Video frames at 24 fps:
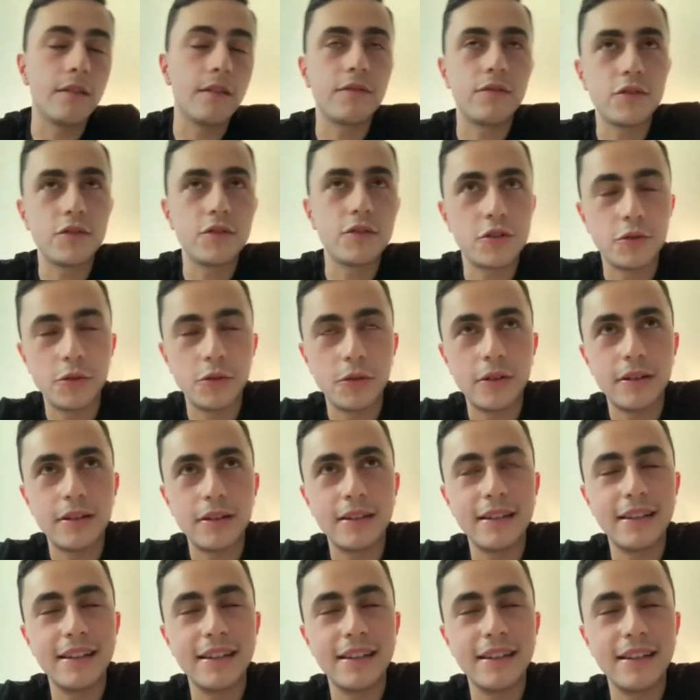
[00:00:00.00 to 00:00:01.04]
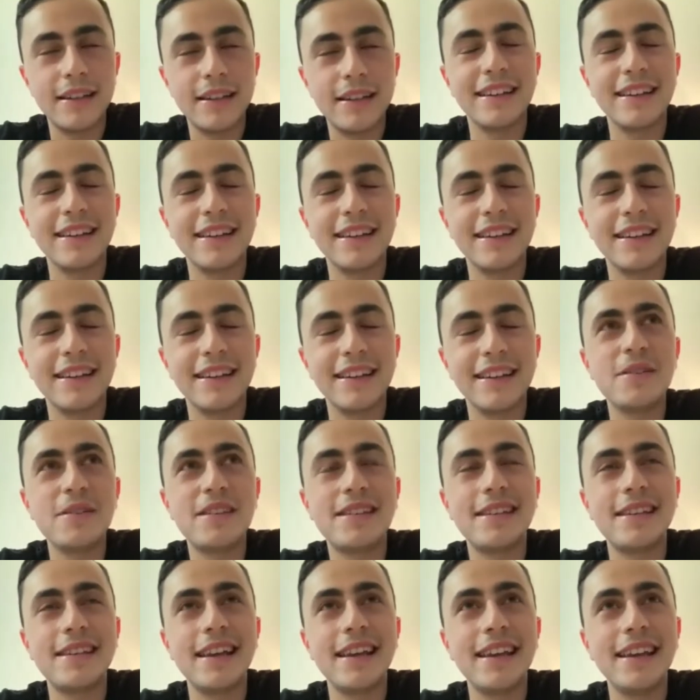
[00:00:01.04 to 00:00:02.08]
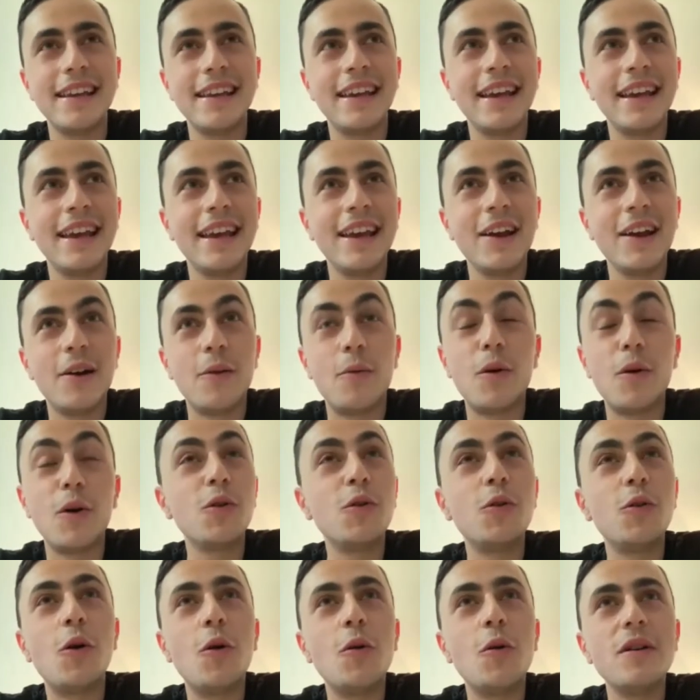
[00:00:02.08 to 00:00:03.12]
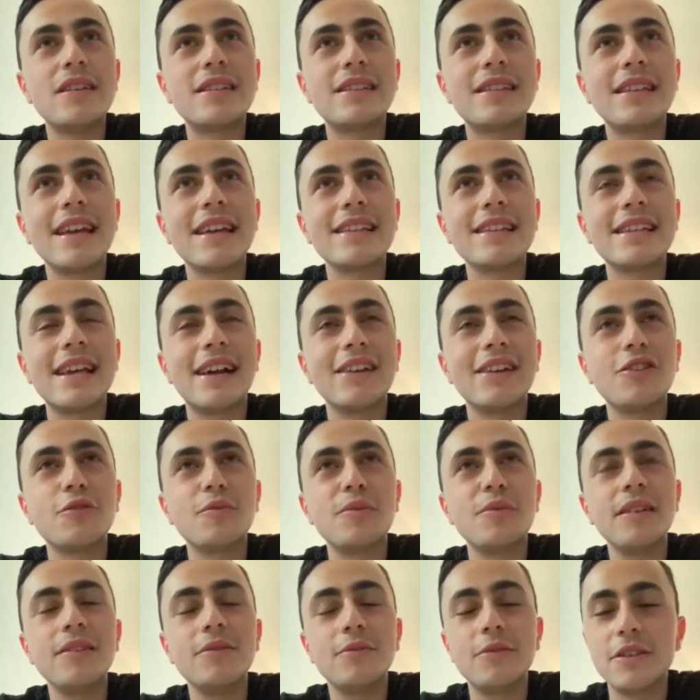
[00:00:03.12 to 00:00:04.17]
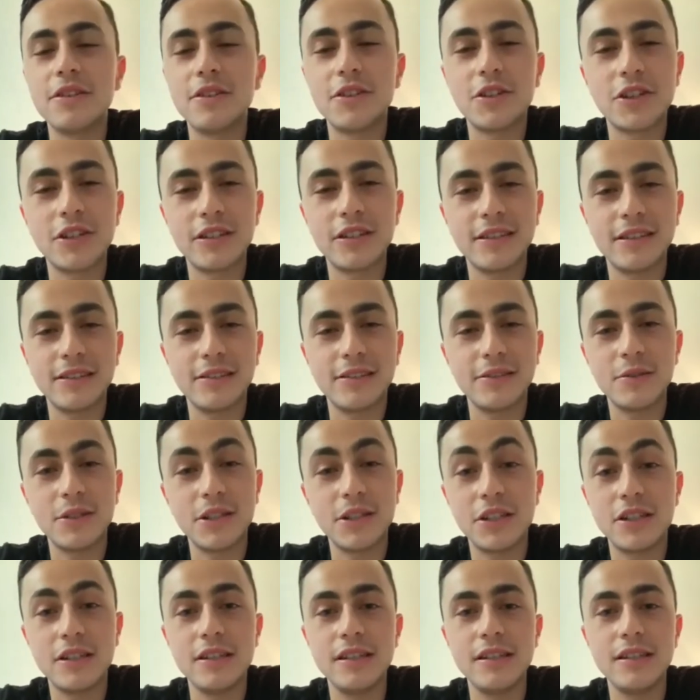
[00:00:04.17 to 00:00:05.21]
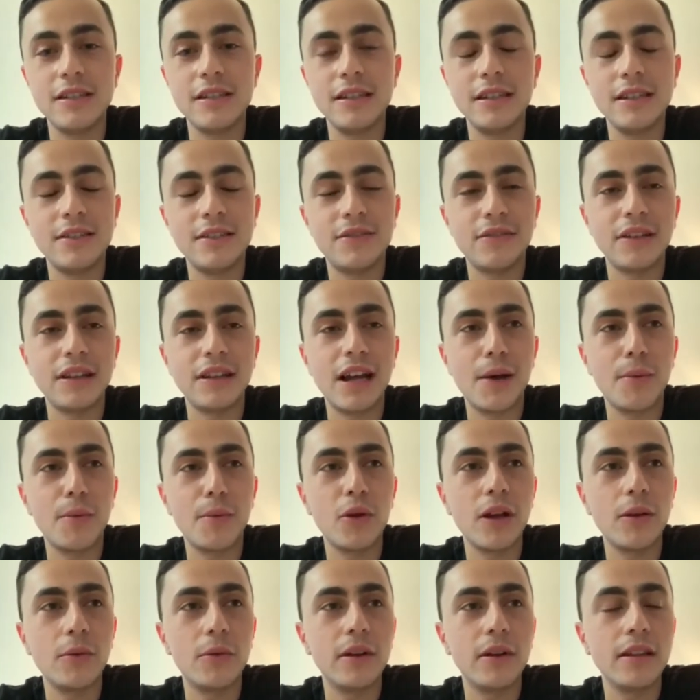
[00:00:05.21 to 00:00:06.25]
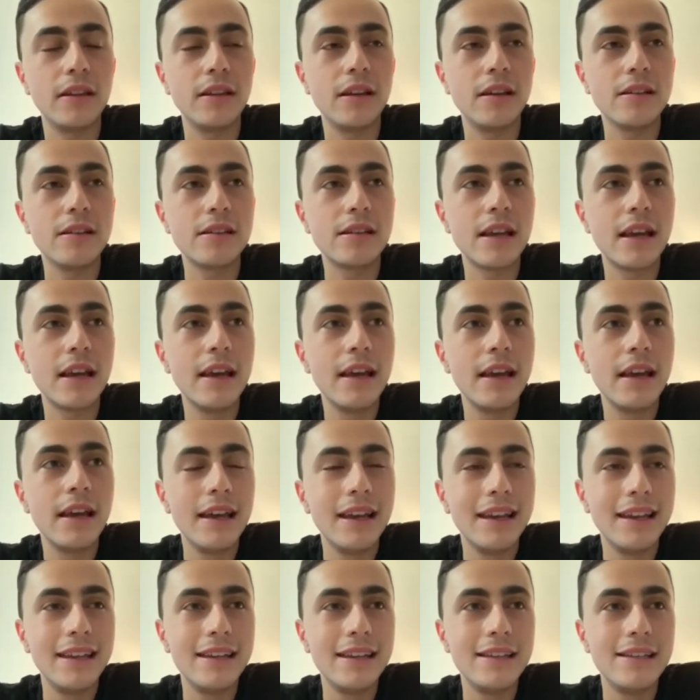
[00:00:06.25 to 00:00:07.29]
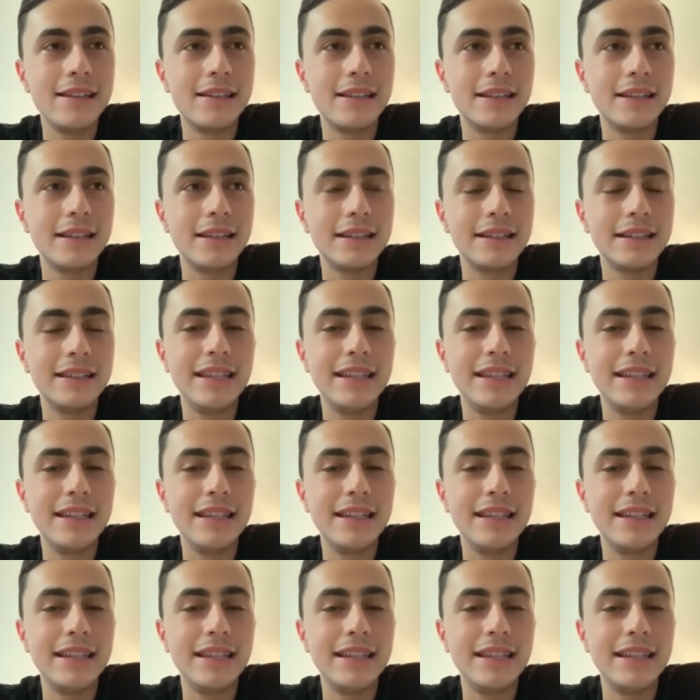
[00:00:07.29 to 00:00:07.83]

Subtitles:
for sure. I would say one who always stands out to me, which he's phenomenal at what he does, is Di